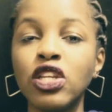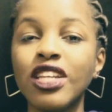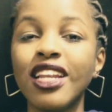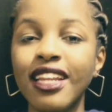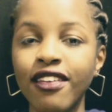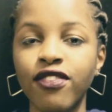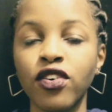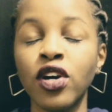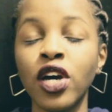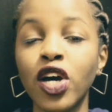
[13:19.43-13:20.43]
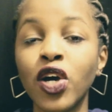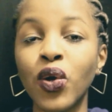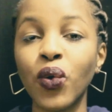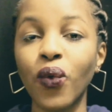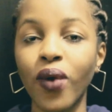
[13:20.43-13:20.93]
deliver a
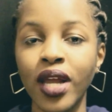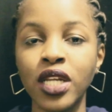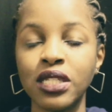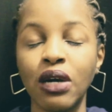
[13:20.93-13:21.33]
great,